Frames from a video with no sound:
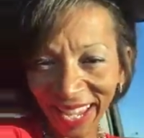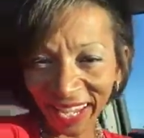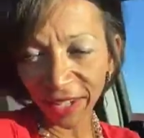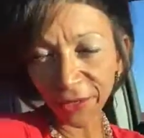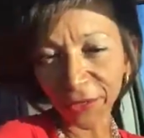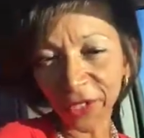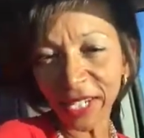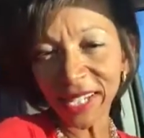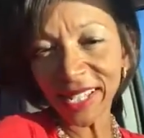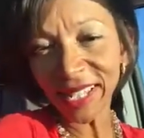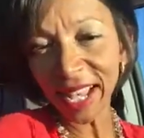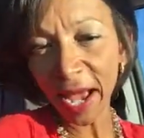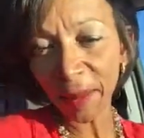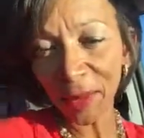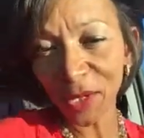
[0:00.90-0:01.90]
Hey
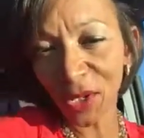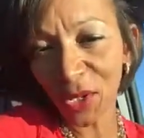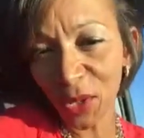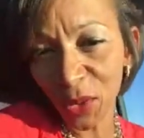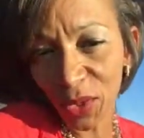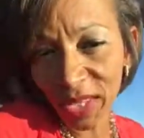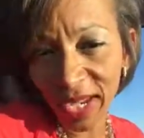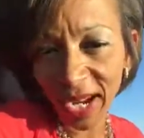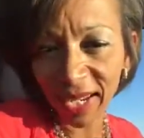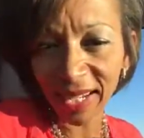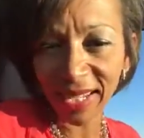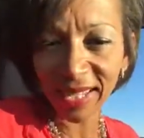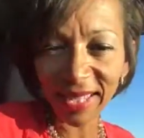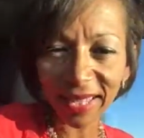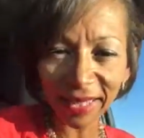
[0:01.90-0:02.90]
friends, happy Tuesday.
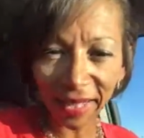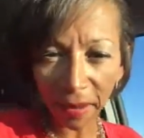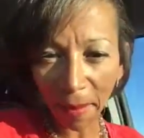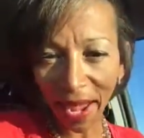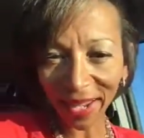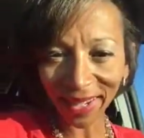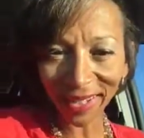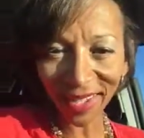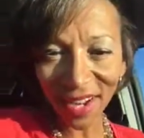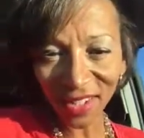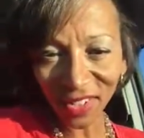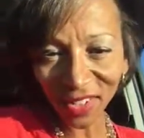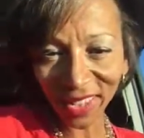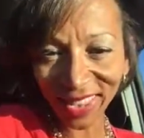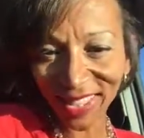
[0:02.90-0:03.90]
It's Lia
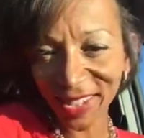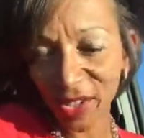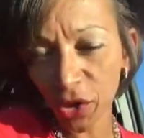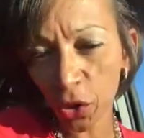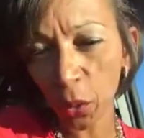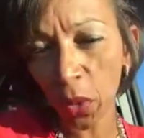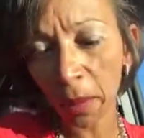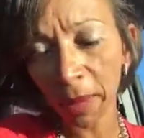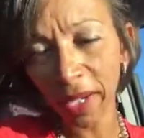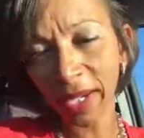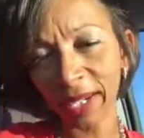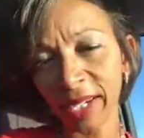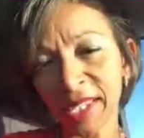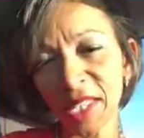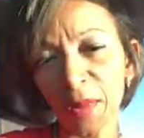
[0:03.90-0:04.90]
McIntosh. This is your one
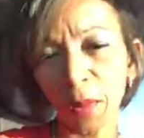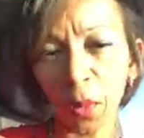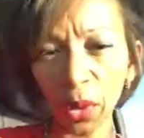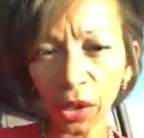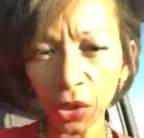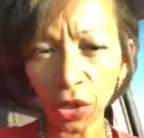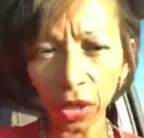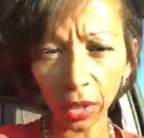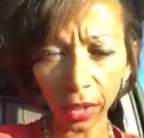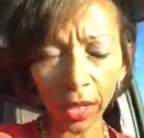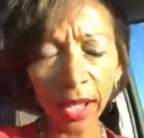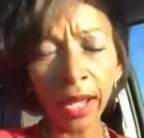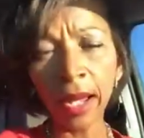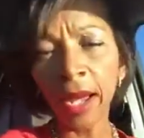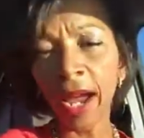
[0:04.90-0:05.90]
minute inspiration.
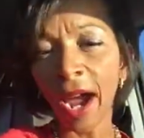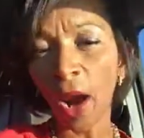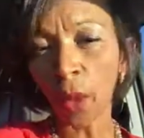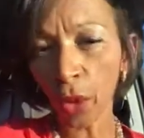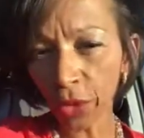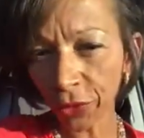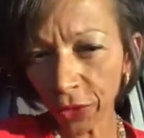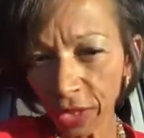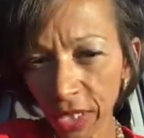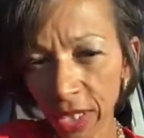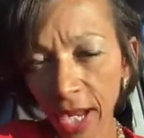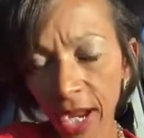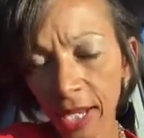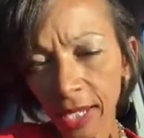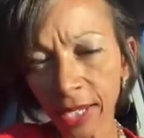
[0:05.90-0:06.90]
Our word for
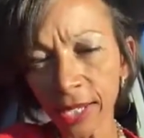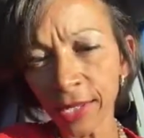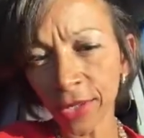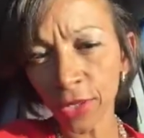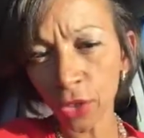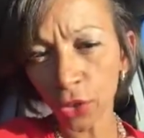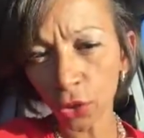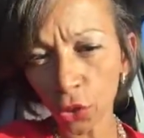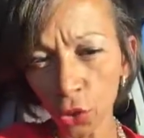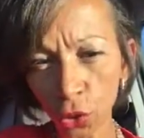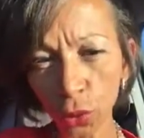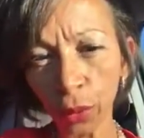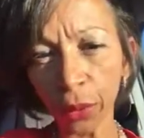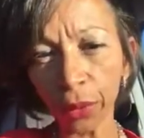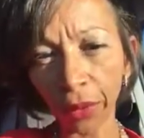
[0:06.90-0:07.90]
today is
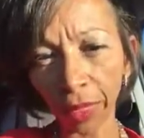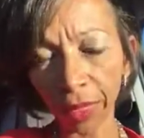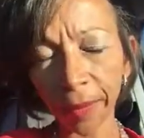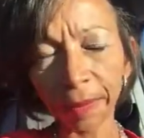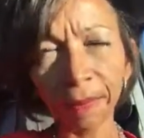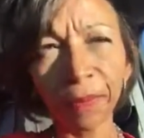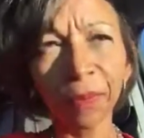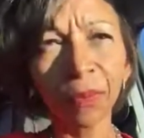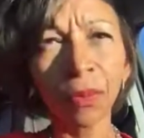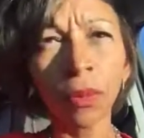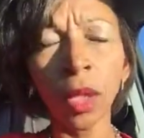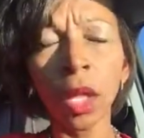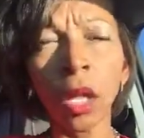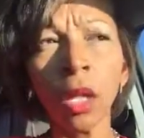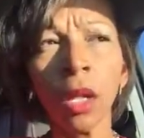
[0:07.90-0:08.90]
truth.
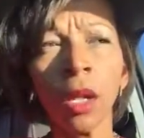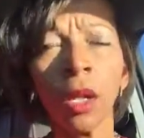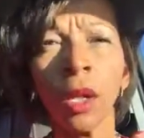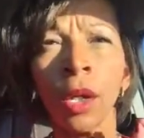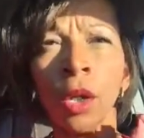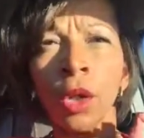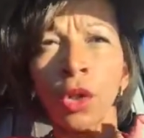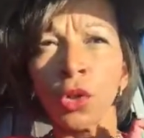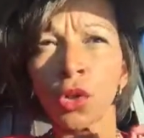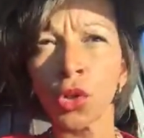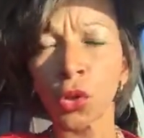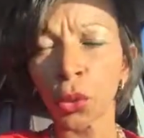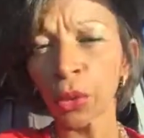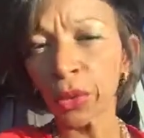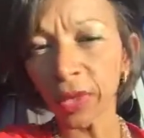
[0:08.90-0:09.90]

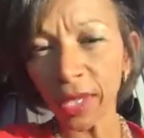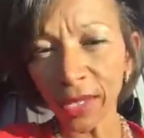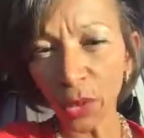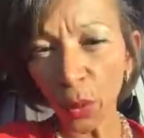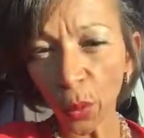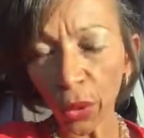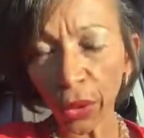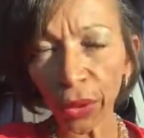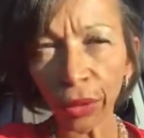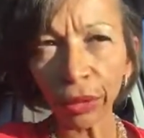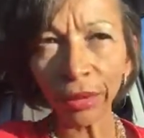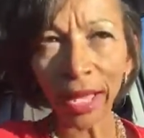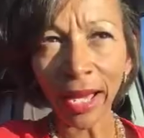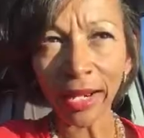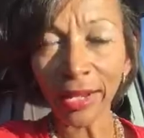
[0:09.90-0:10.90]
Truth is a
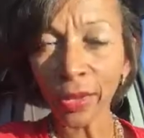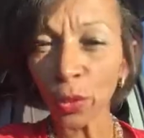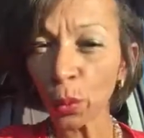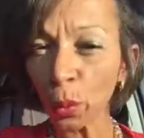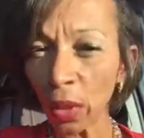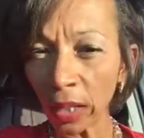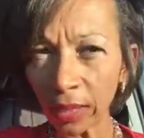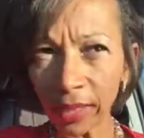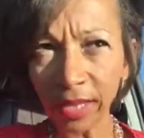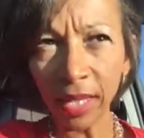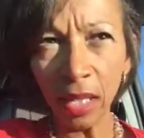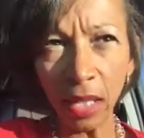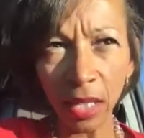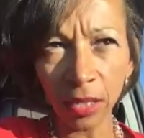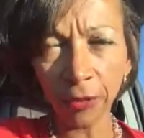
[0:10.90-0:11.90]
word that is
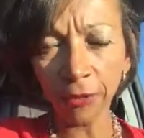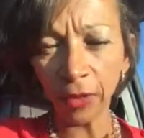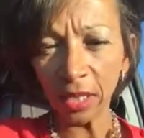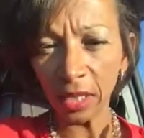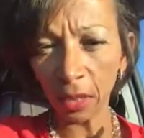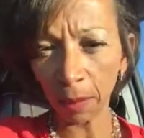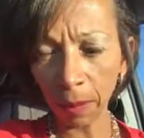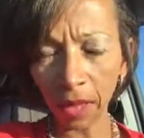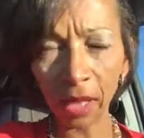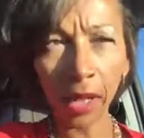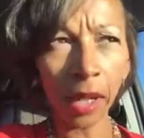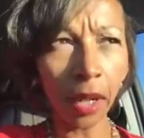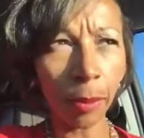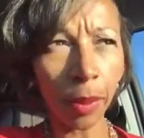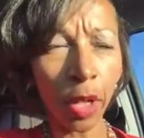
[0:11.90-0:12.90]
relative
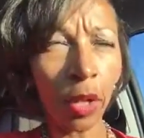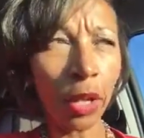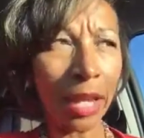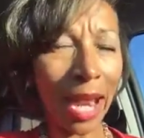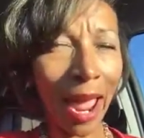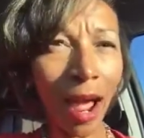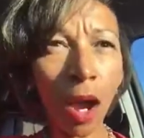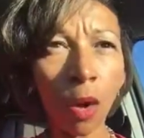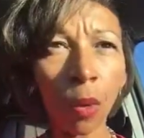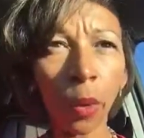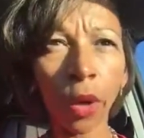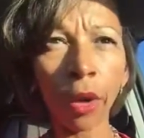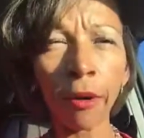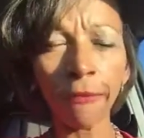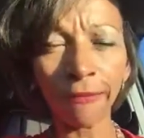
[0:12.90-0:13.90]
depending upon
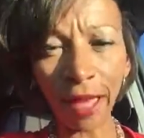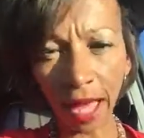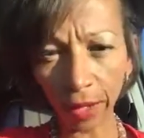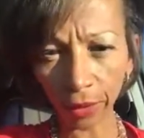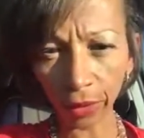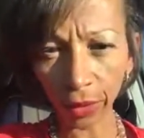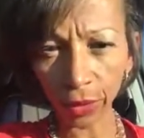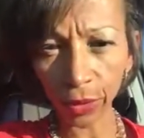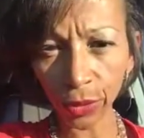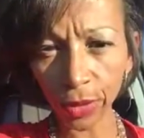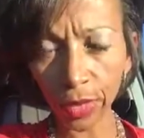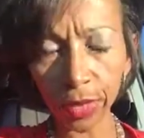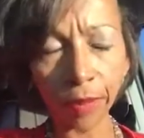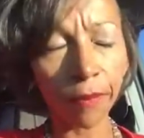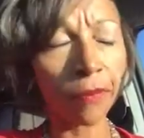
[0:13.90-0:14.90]
our
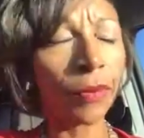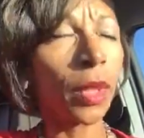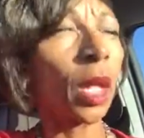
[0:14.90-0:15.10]
values.